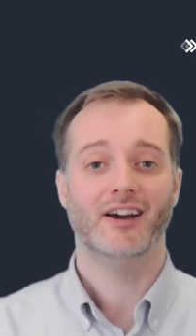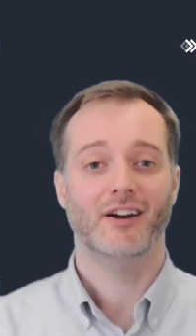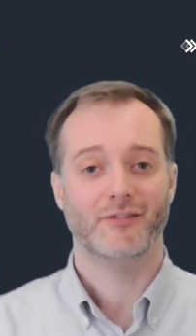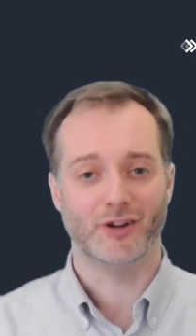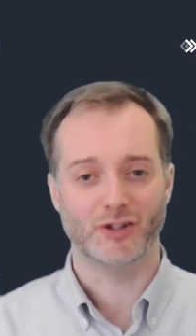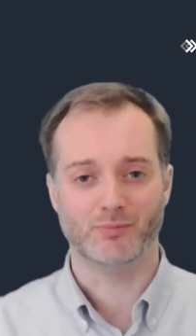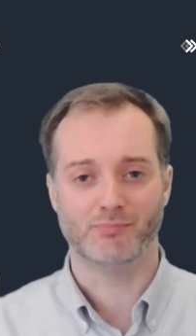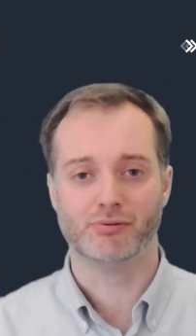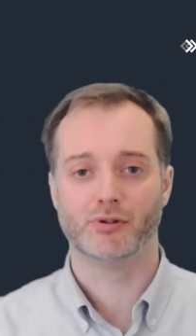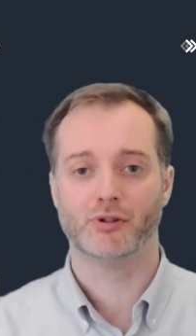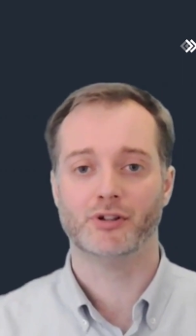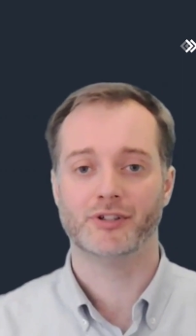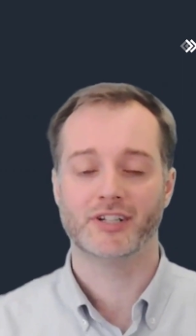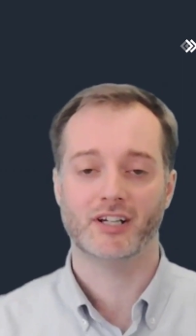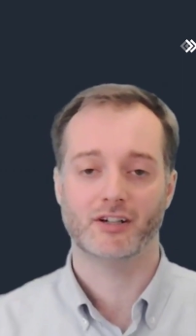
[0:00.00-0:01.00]
those
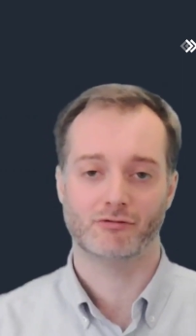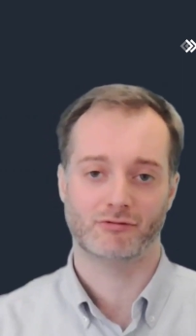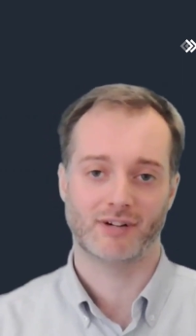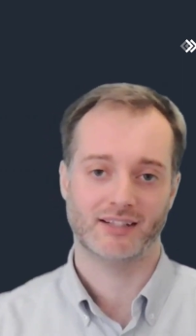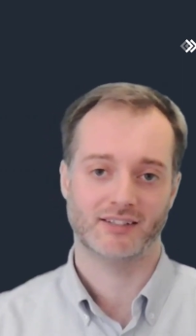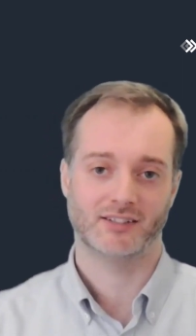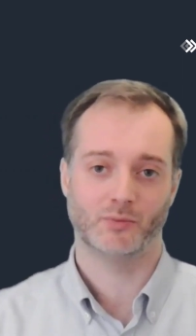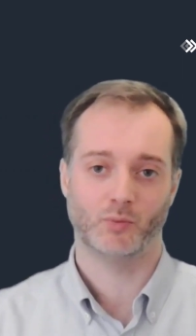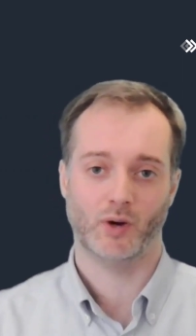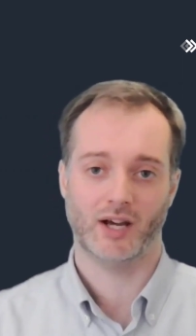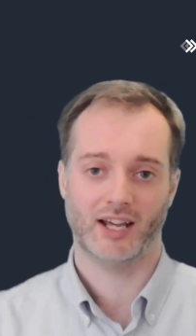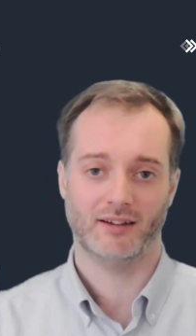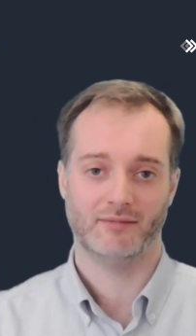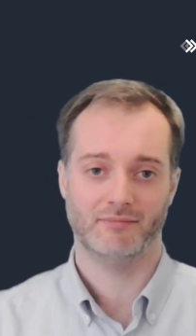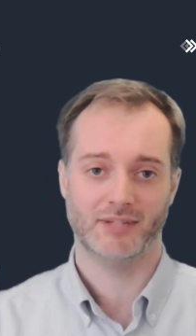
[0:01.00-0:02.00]
broader
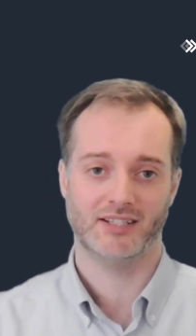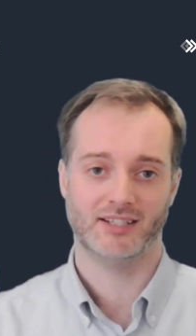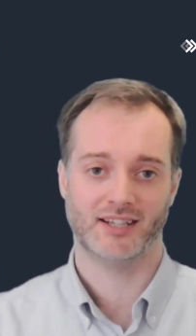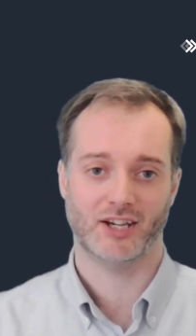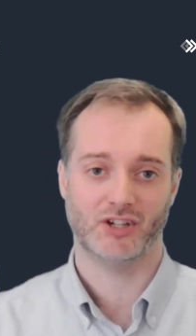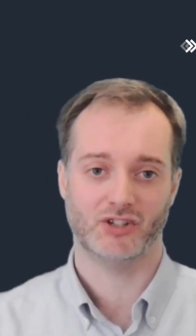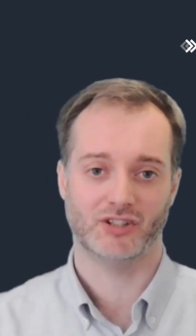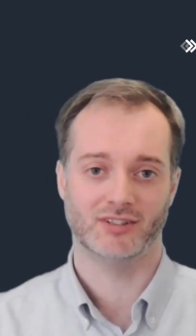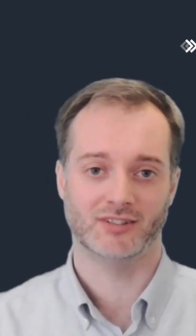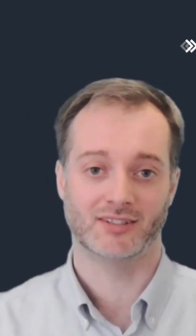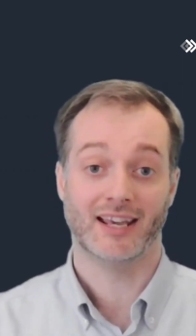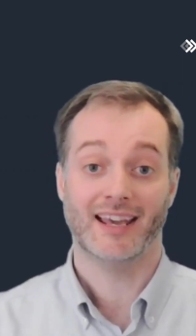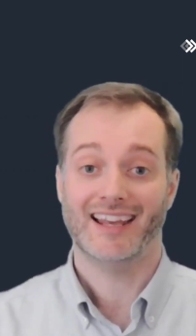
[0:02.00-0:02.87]
ransomware mitigations,